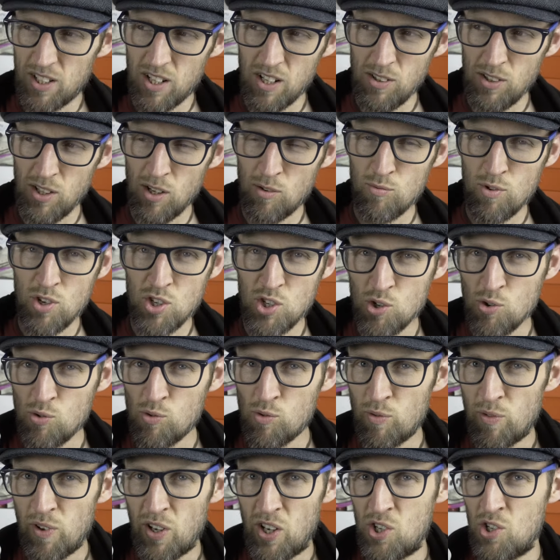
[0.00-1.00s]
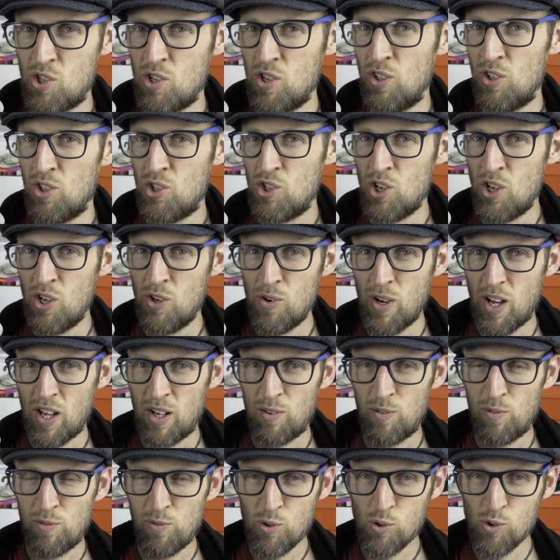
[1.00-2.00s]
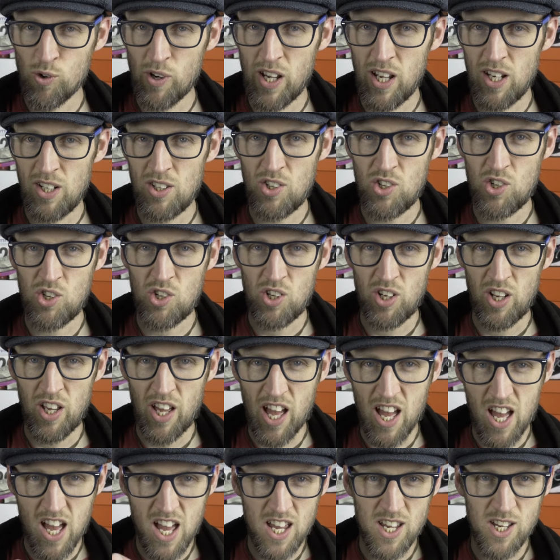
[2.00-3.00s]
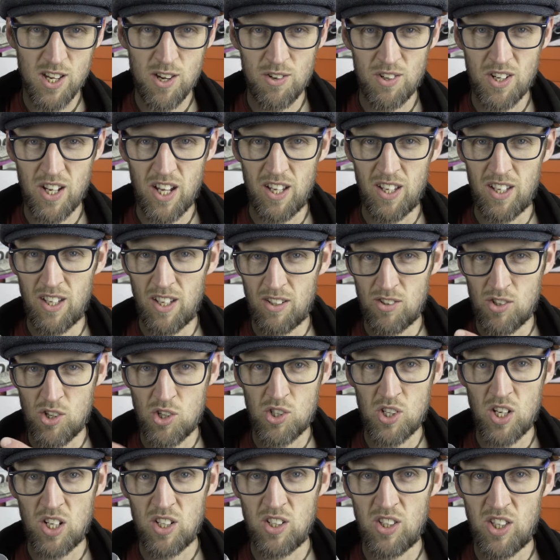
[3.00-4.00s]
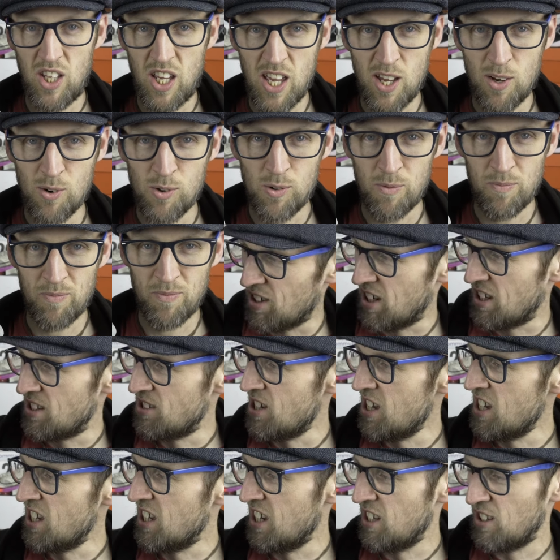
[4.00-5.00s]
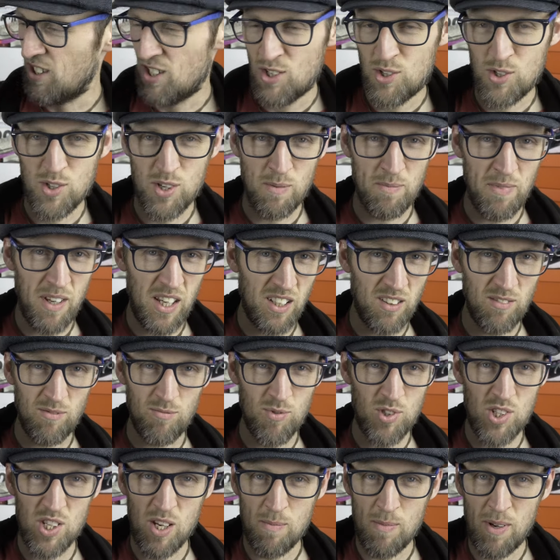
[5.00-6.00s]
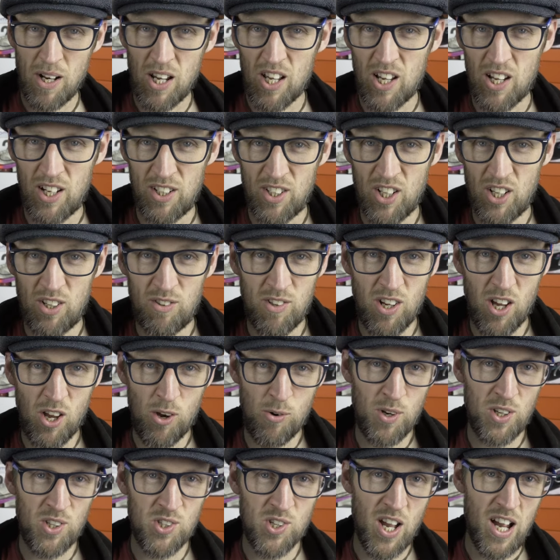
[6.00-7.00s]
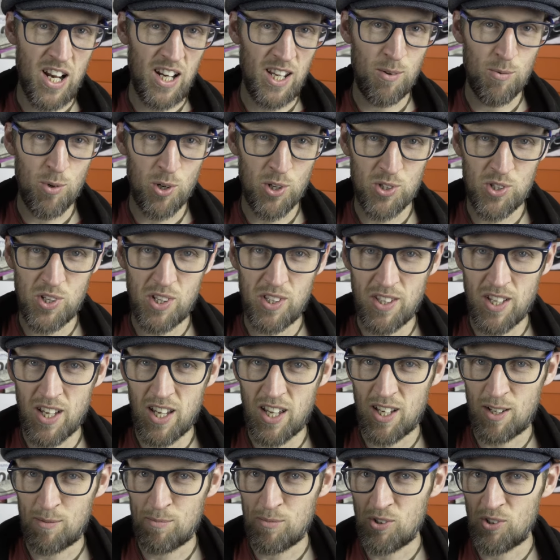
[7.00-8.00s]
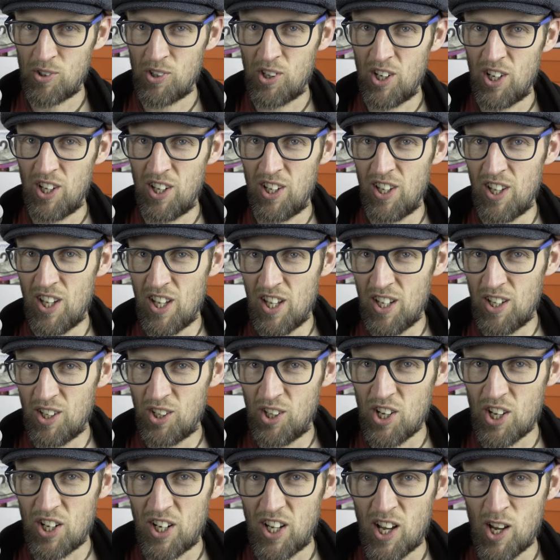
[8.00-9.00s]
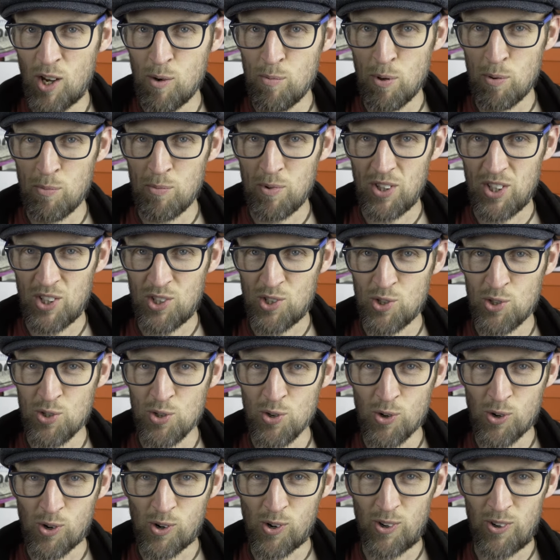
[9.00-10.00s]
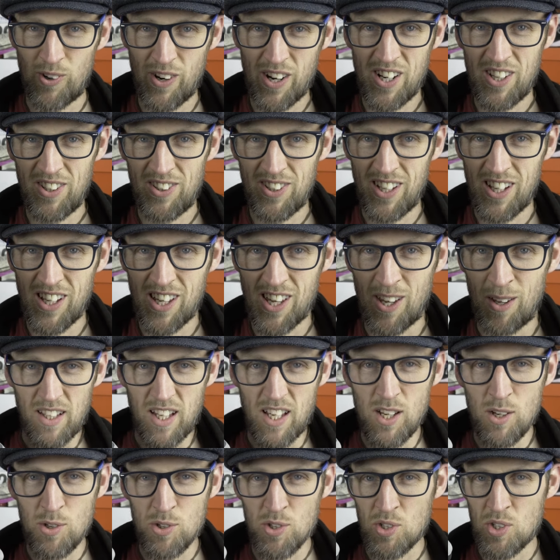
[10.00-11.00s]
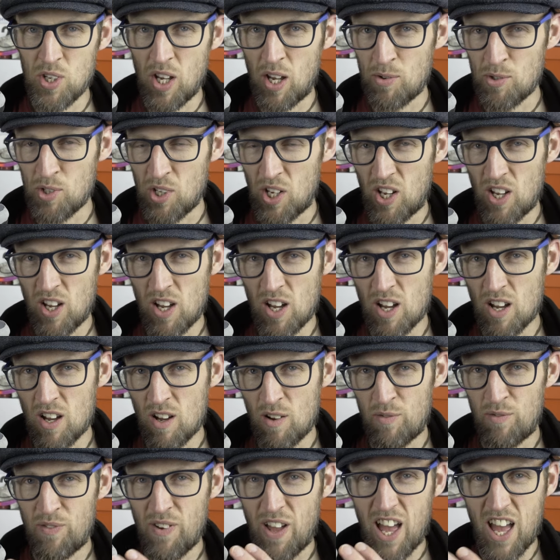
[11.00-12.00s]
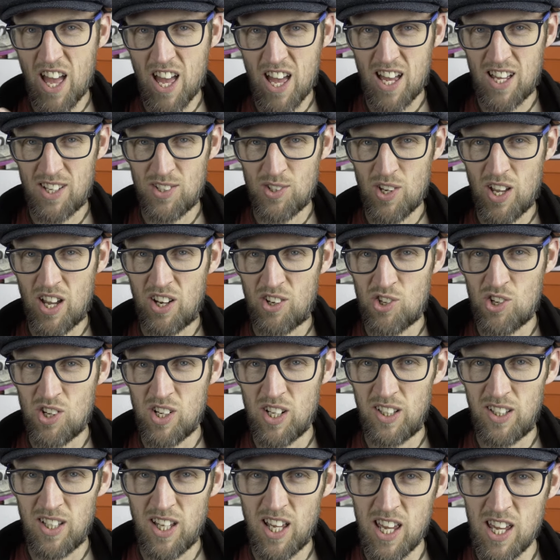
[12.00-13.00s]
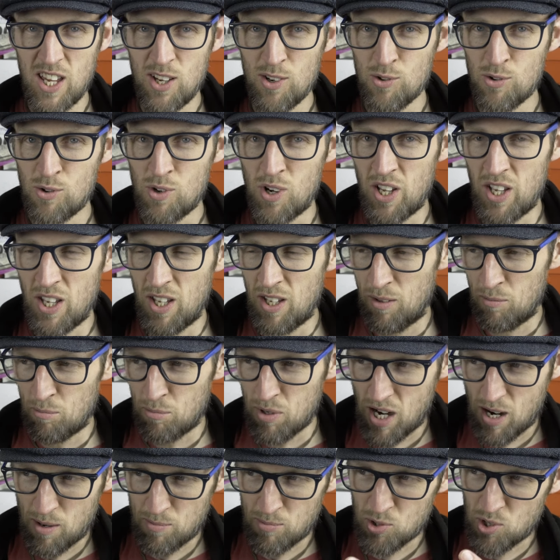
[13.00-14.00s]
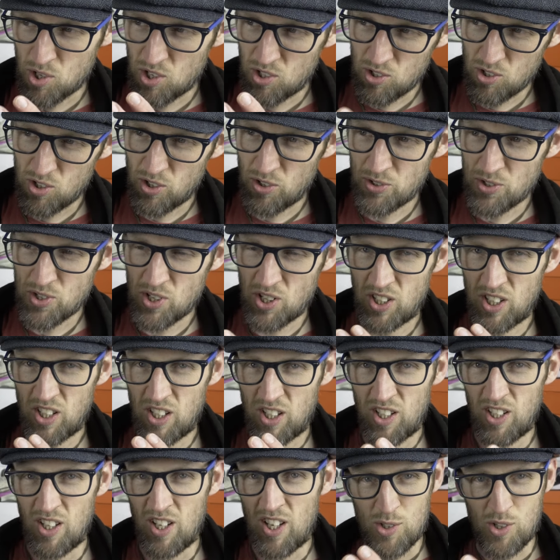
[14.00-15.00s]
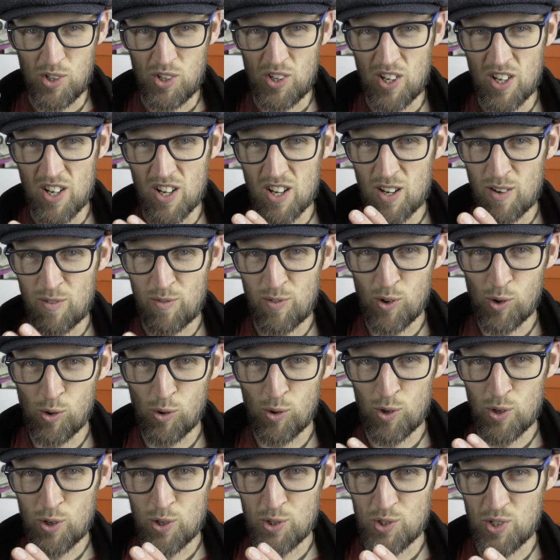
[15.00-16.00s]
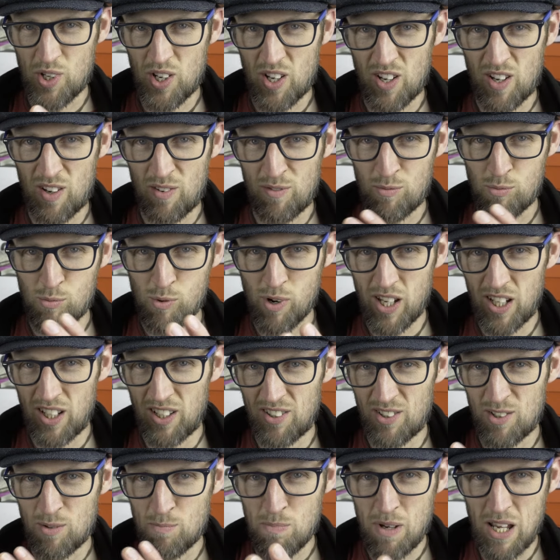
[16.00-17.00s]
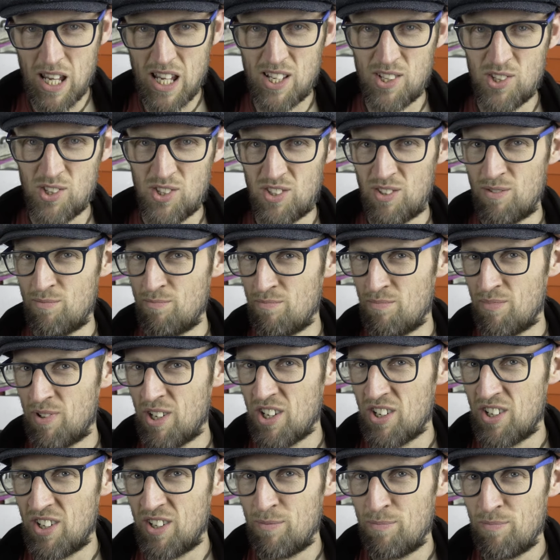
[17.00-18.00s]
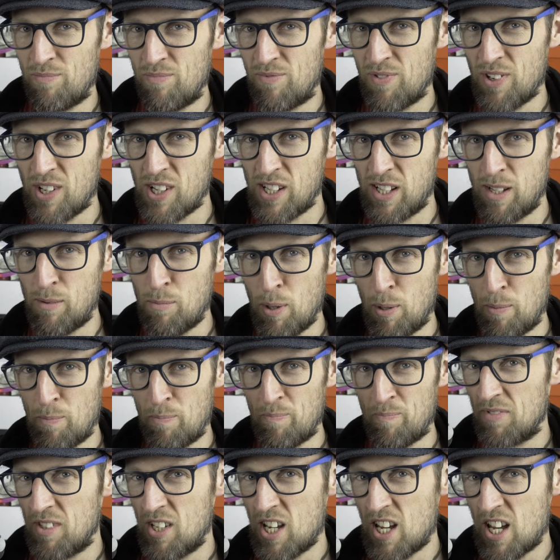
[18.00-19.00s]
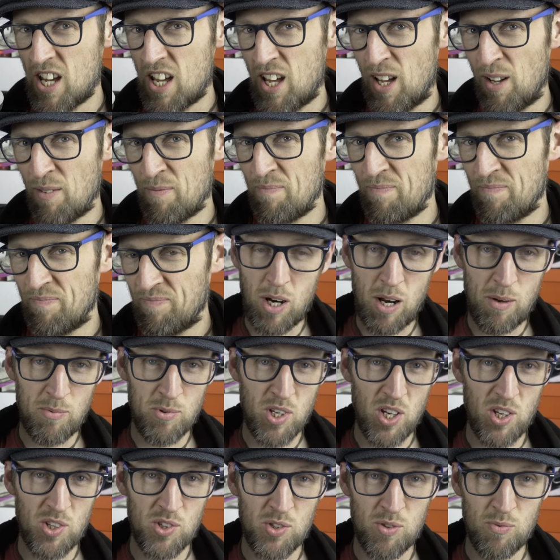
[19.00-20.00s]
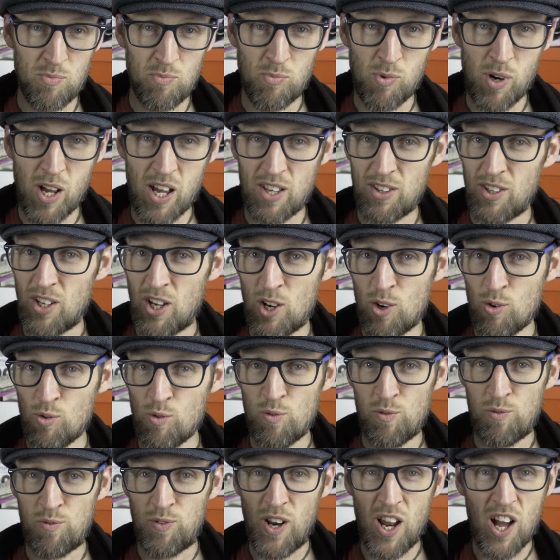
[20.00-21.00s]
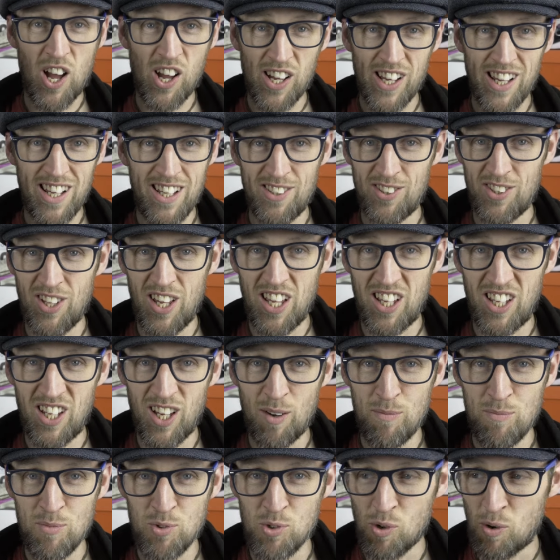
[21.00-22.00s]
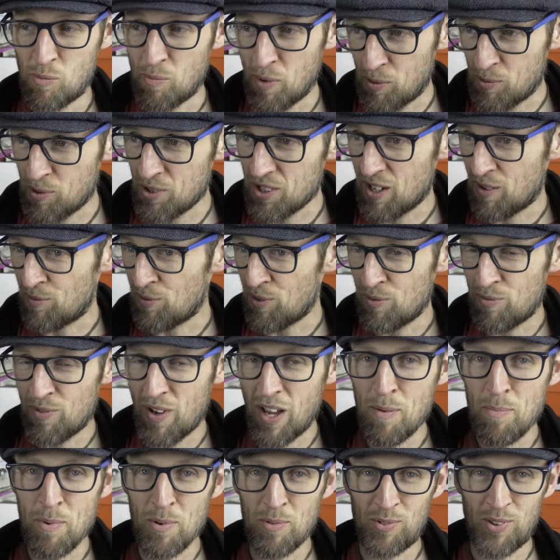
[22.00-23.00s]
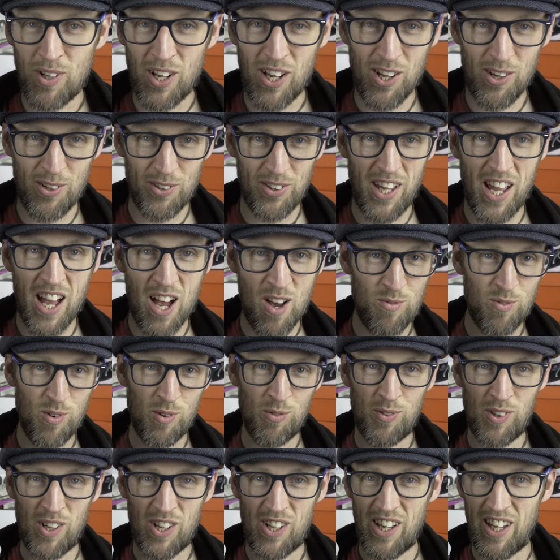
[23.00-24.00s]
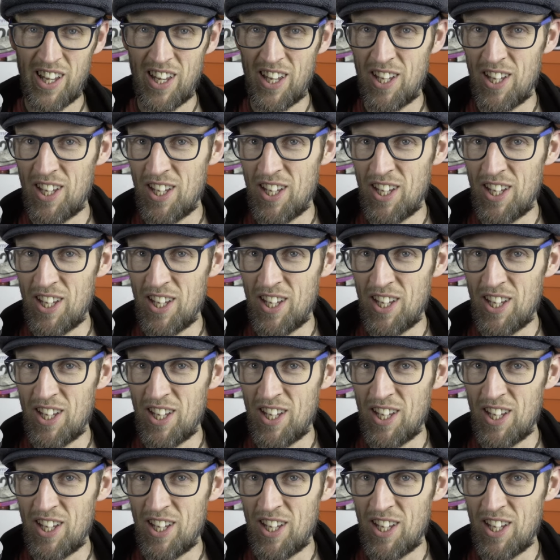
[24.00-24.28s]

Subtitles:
know the original version of the shoe had a 4-inch air unit just under the heel. I take it there's something similar. I don't know exactly what's in there. I'm not gonna cut it open with a saw or anything. They used to say it was a half air section in the heel. Perhaps a nod to the sort of half horse, half winged beast kind of vibe. Yeah, perhaps that's where the whole fly thing comes from. We wouldn't have the vapor fly or the alpha fly,